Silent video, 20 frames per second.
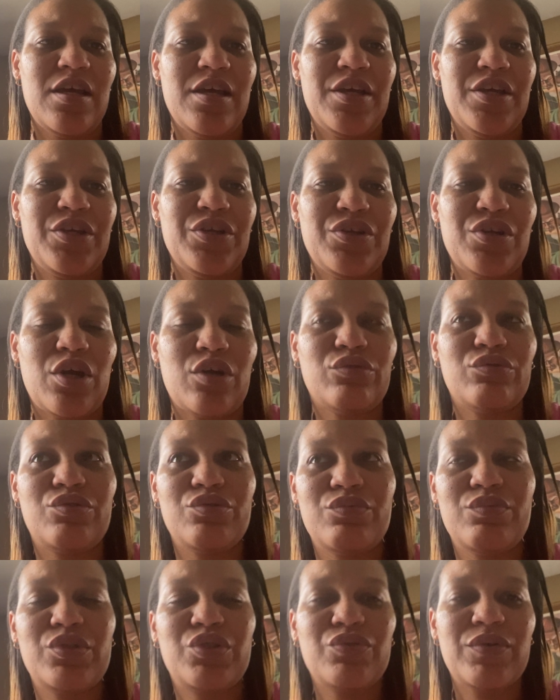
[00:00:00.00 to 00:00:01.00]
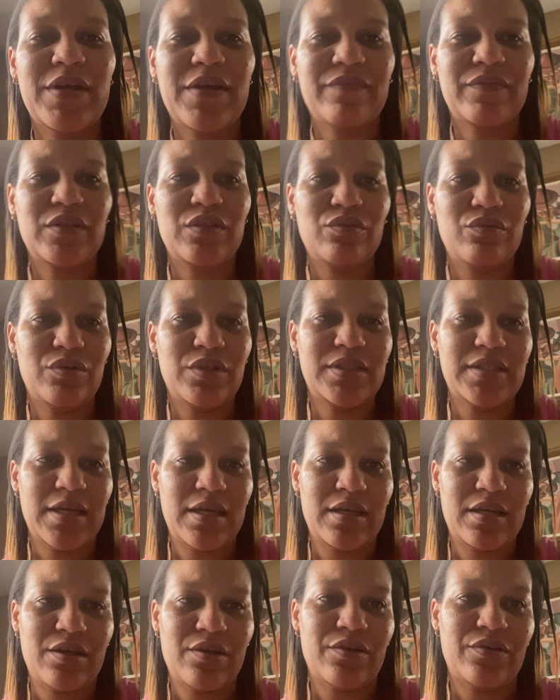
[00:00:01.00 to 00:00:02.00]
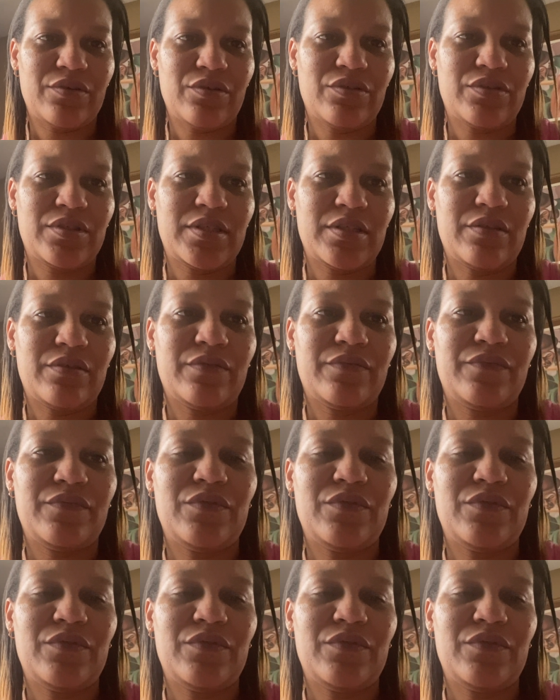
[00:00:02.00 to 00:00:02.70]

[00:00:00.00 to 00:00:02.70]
you know, do what you have to do to take care of yourself.